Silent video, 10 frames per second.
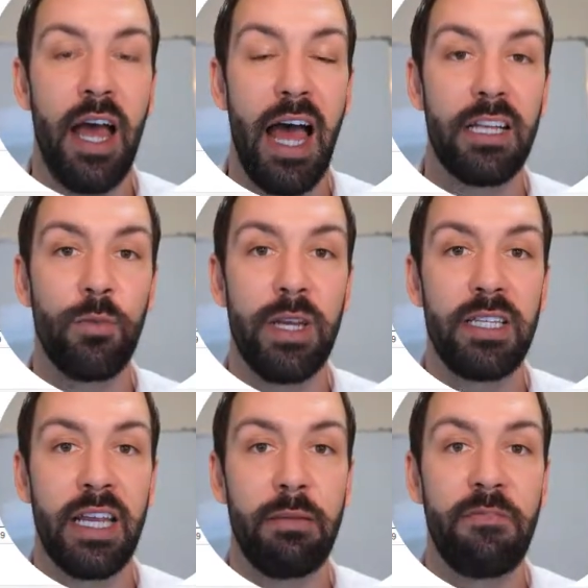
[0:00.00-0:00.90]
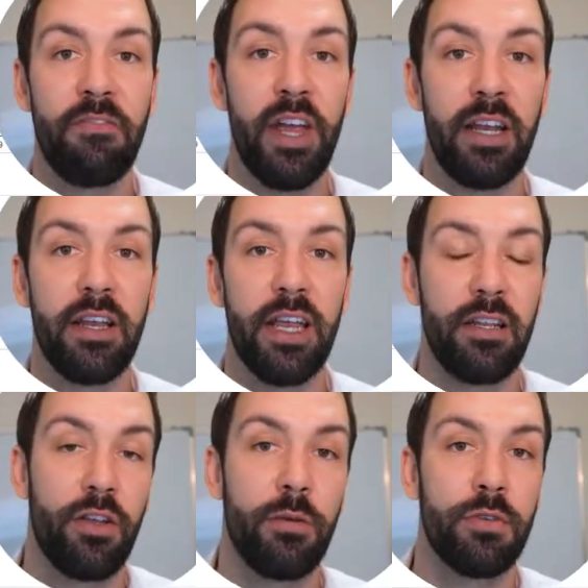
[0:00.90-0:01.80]
as we seem fit
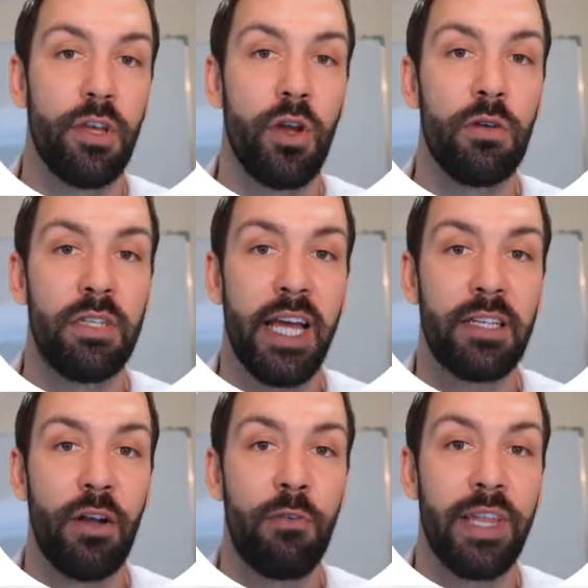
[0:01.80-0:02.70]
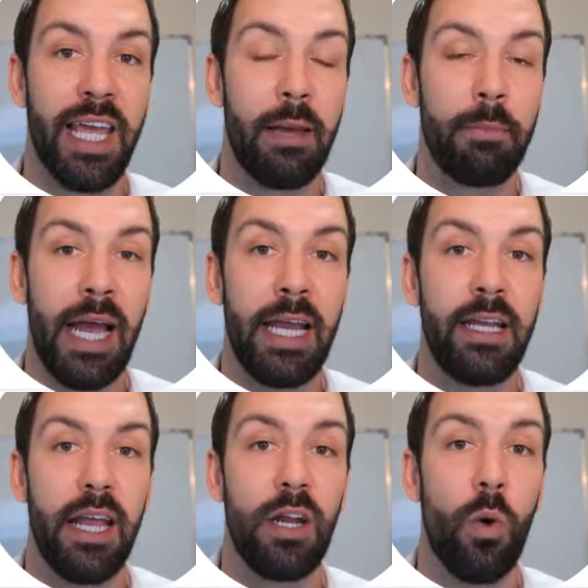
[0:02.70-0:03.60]
in terms of the context of the
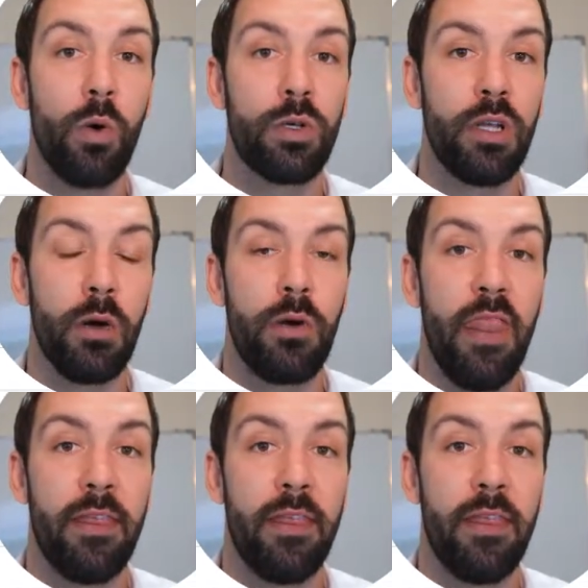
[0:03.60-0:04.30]
campaign and also